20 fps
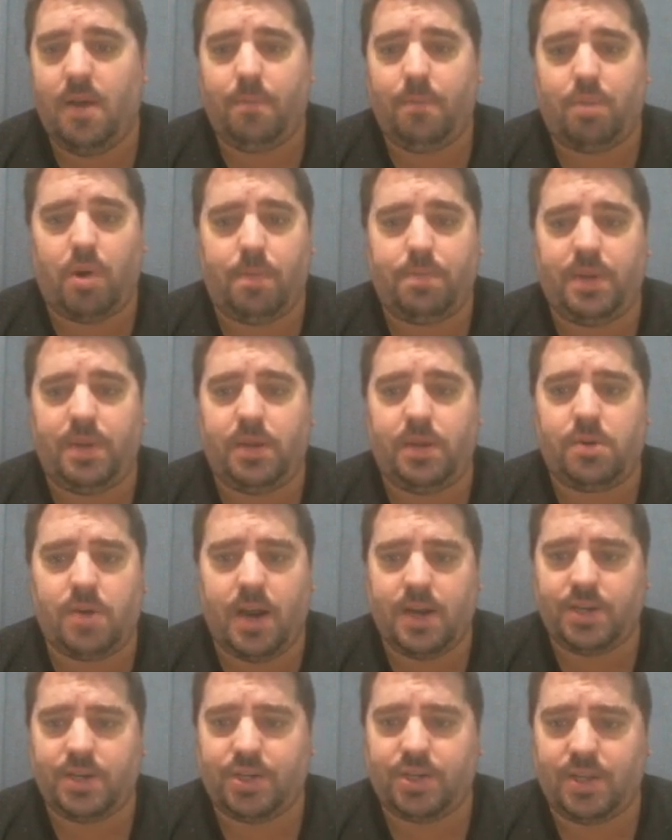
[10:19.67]
property
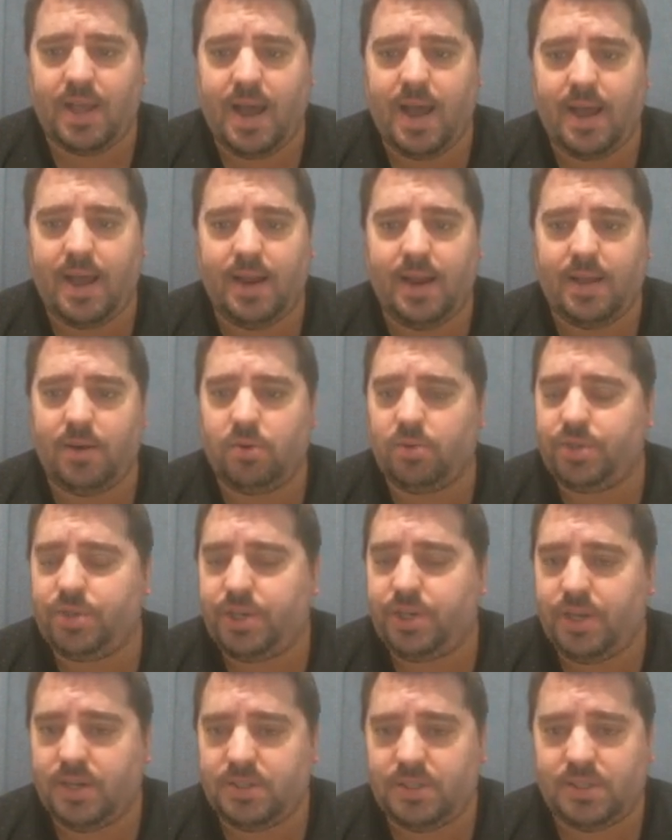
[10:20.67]
crash that, and all
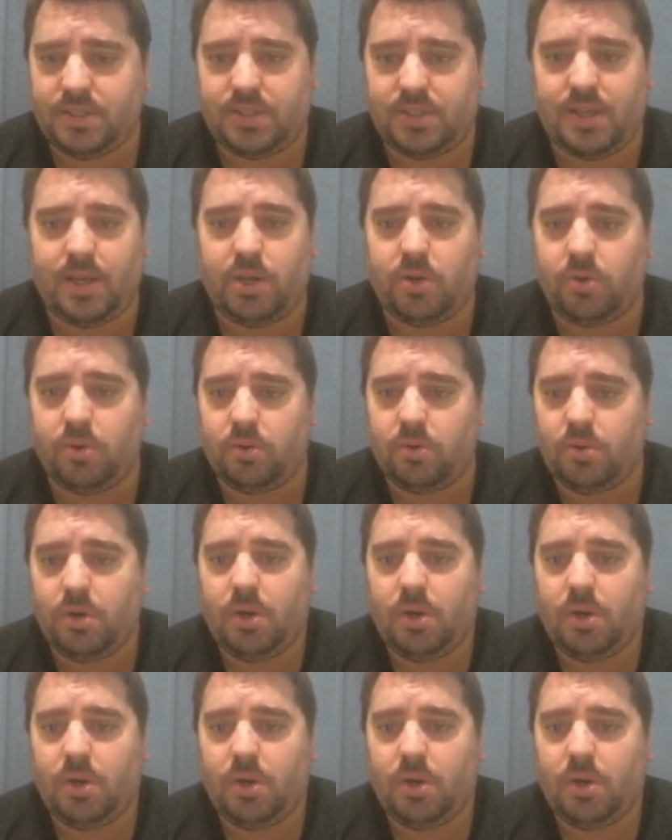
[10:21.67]
she does is giggle.